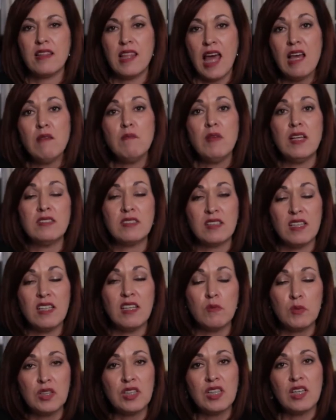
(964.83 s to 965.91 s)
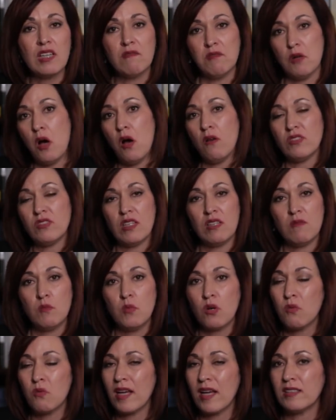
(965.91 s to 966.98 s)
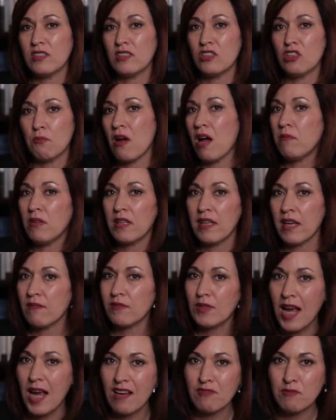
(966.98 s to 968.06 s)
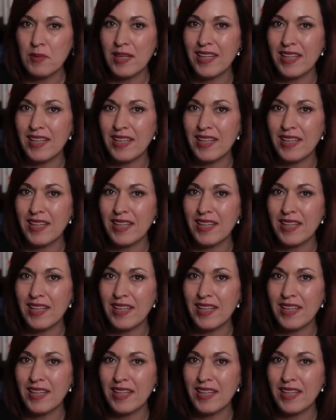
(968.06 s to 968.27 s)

means getting really involved in more ways than you probably ever have been